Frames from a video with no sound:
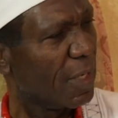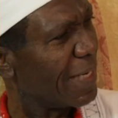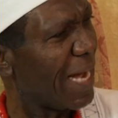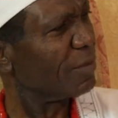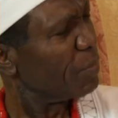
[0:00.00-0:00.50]

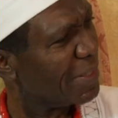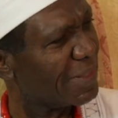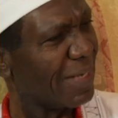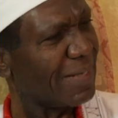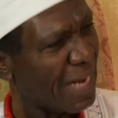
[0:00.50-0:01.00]
That
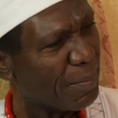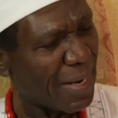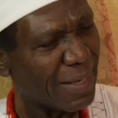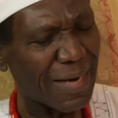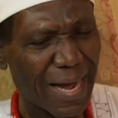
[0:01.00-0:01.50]
means that that
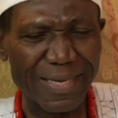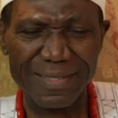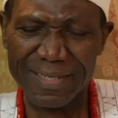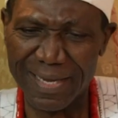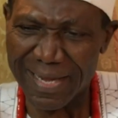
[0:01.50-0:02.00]
man
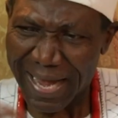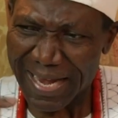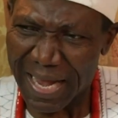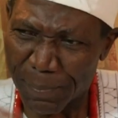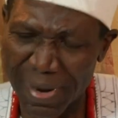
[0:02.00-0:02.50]
has a
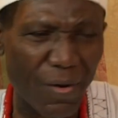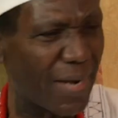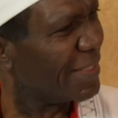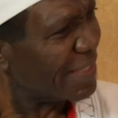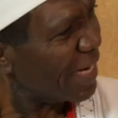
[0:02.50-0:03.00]
higher
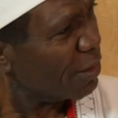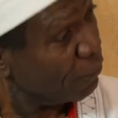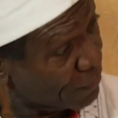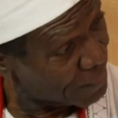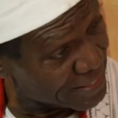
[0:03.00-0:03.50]
power inside
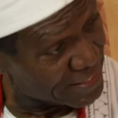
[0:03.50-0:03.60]
of him